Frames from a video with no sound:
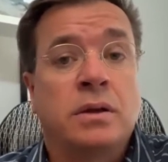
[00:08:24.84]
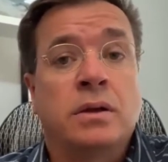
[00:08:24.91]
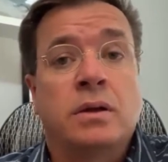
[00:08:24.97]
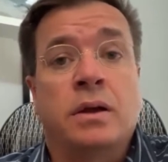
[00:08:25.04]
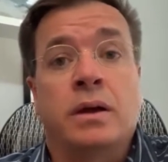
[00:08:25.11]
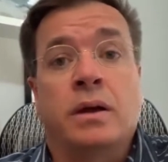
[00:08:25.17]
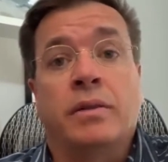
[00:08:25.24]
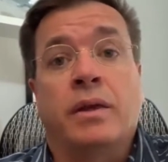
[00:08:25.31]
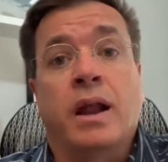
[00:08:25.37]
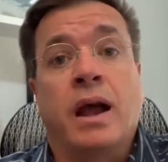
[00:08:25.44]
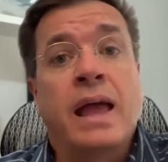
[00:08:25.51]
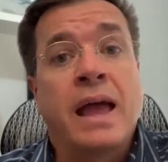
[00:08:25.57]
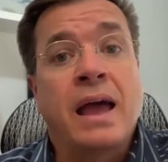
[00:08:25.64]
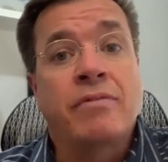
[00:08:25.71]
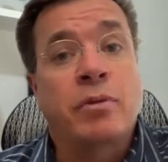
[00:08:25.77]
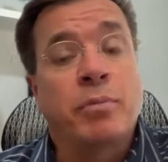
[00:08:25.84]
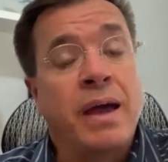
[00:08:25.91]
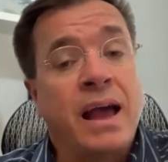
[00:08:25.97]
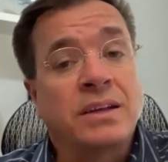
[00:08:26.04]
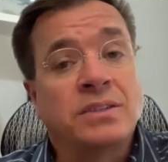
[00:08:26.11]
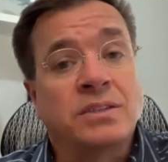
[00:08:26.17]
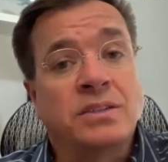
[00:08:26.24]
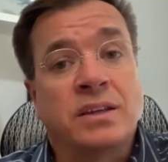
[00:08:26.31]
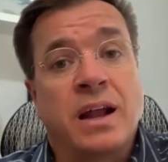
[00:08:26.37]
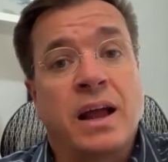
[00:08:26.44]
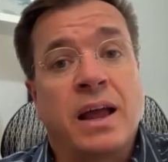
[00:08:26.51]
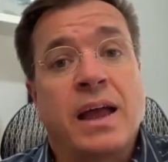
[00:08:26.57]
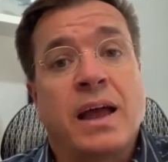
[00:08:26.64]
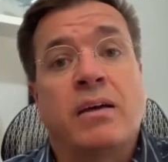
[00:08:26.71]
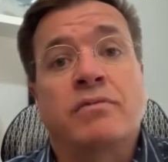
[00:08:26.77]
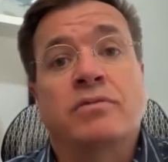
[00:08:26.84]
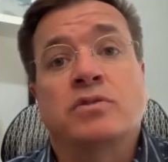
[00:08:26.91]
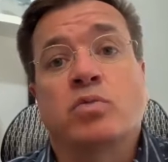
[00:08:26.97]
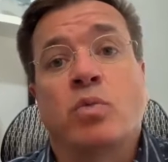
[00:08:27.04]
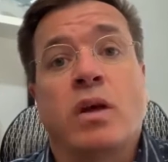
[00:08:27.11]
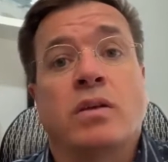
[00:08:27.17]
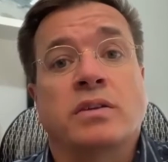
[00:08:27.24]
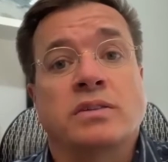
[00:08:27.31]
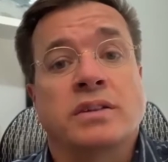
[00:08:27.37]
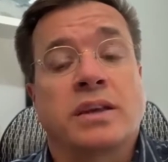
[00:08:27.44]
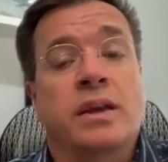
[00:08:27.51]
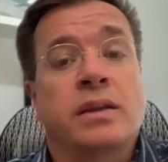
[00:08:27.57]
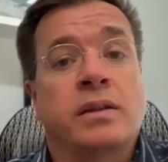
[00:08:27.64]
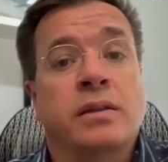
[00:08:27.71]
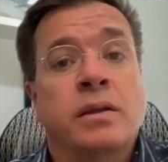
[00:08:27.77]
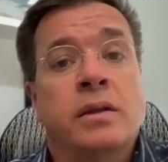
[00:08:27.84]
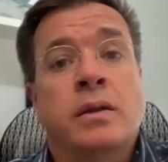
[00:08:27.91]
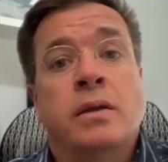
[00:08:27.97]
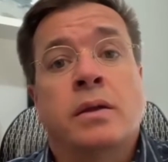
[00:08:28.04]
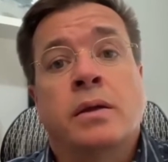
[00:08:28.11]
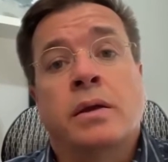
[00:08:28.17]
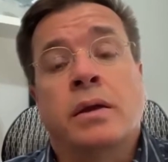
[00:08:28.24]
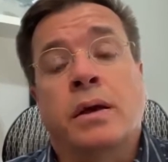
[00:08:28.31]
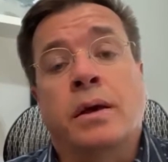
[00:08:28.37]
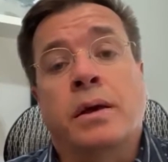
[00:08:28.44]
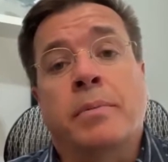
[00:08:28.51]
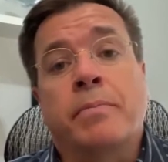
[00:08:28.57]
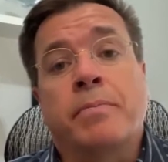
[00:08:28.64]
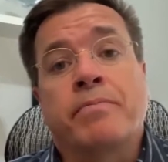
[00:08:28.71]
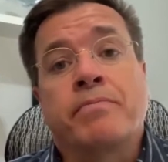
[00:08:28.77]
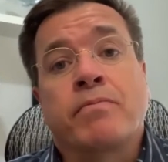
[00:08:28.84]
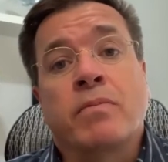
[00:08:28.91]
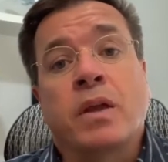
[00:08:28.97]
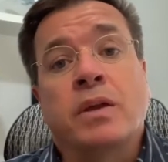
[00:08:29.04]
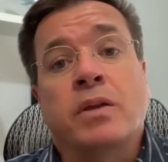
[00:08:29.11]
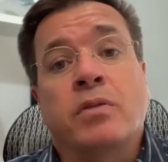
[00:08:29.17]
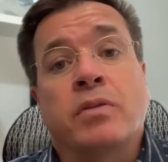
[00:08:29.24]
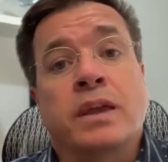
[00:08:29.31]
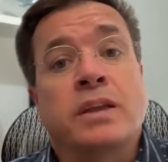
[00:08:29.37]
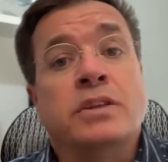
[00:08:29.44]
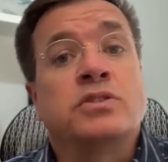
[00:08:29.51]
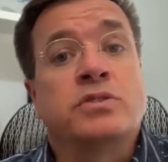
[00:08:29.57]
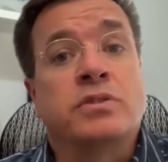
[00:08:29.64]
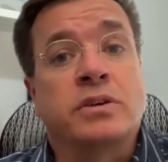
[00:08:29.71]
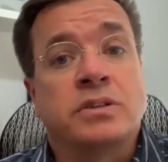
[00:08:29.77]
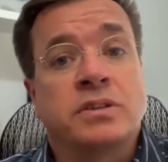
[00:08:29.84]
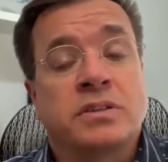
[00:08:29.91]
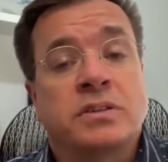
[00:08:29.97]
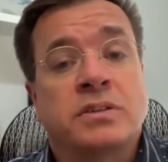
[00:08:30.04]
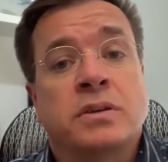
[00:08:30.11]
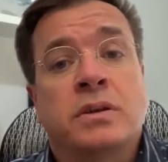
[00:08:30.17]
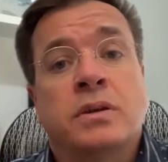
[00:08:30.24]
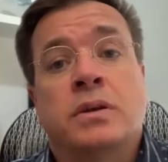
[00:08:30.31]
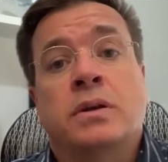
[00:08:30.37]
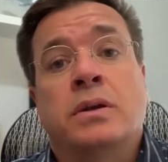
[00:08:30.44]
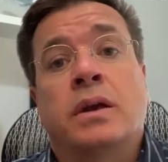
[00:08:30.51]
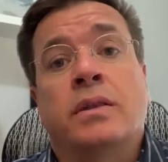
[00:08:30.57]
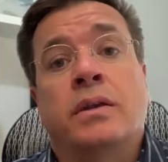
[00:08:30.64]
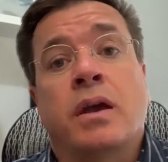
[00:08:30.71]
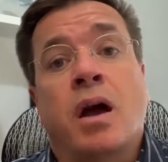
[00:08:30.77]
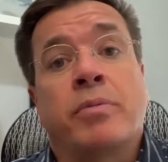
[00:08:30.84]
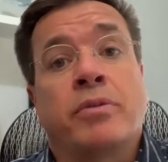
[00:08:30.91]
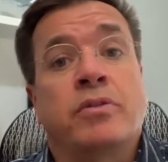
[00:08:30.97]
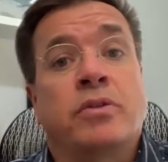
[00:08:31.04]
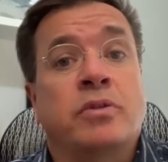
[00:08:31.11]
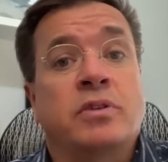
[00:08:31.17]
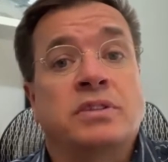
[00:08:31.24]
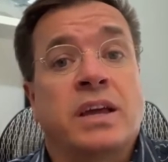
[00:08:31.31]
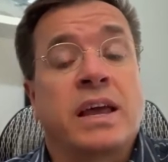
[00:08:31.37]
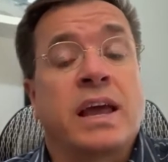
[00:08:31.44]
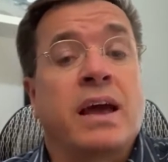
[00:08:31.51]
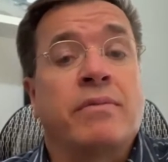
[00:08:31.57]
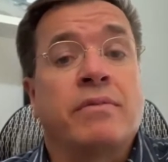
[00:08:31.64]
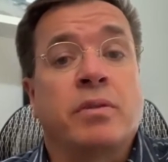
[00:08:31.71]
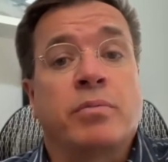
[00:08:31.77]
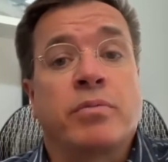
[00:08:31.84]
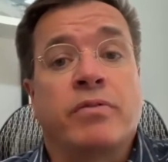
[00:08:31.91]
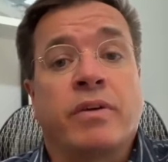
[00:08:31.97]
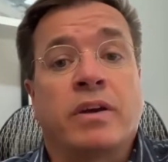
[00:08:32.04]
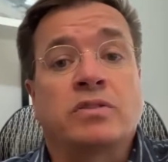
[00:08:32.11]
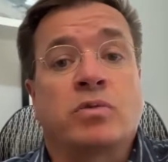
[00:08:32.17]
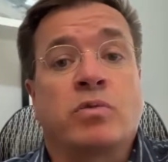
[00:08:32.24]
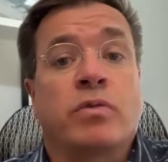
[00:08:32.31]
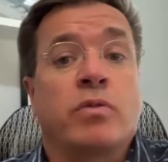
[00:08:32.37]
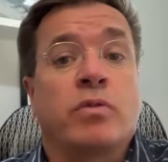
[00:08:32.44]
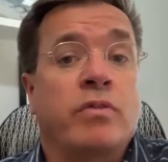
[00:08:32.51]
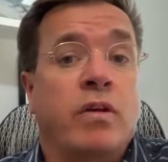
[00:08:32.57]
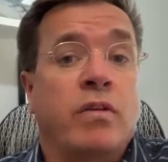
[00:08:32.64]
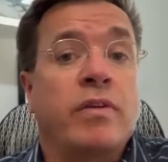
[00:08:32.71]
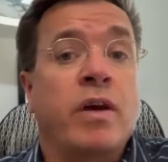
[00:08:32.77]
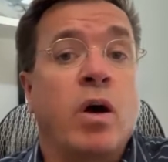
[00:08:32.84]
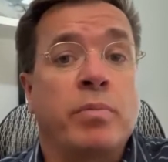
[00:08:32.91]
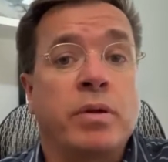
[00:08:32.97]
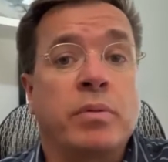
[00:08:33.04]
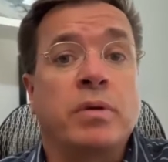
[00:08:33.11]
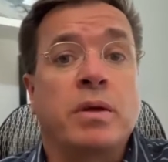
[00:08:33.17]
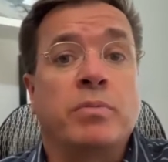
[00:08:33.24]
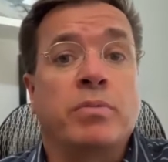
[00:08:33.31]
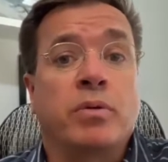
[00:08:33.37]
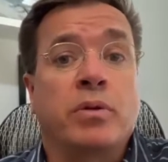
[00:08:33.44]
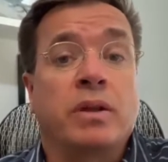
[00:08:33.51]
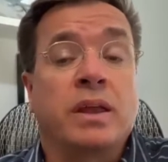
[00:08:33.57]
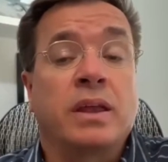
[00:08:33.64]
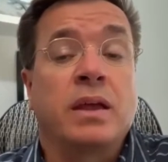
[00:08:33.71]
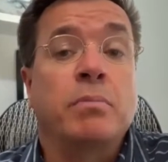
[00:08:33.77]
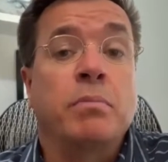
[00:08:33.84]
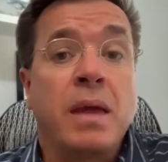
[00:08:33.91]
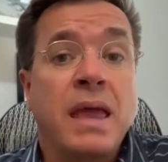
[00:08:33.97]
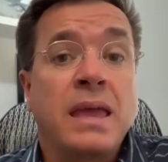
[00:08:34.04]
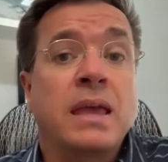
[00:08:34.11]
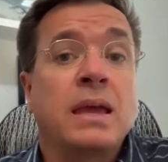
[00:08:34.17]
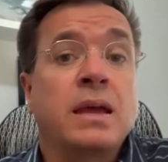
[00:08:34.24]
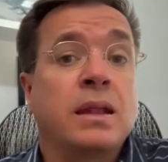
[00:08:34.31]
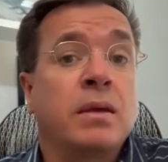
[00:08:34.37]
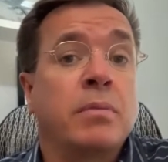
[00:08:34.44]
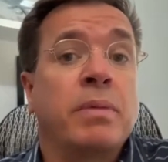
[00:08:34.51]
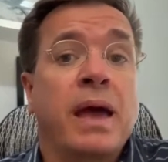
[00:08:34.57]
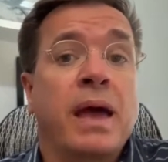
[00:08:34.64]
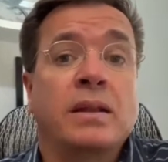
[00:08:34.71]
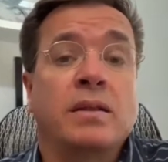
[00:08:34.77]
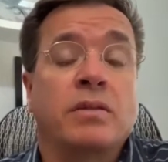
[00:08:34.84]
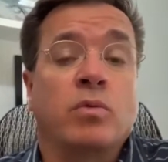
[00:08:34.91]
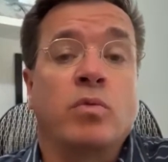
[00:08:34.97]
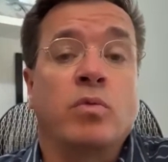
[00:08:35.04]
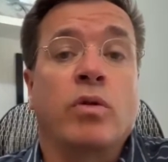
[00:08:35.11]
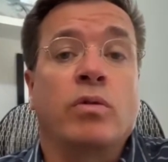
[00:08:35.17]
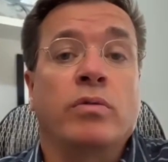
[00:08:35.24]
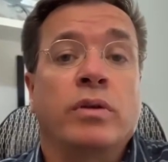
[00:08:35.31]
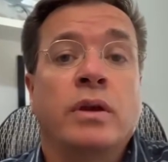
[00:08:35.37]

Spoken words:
that I have and the passions that I have, as well as then the interests and the opportunities I have in the professional work of helping people, and again, making an impact in the world.